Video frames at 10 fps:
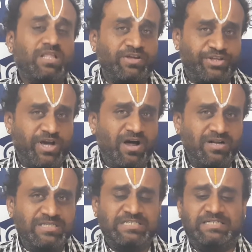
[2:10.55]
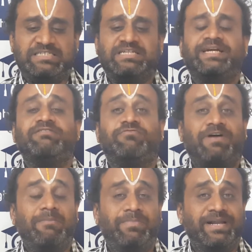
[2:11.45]
yarns, design
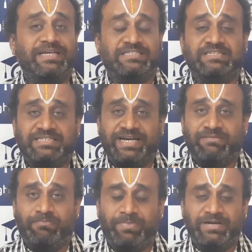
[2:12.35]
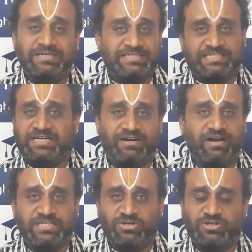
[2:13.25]
fabrics, design prints,
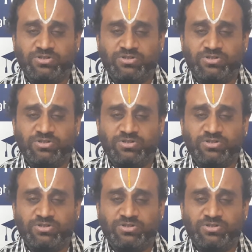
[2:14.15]
etc., etc.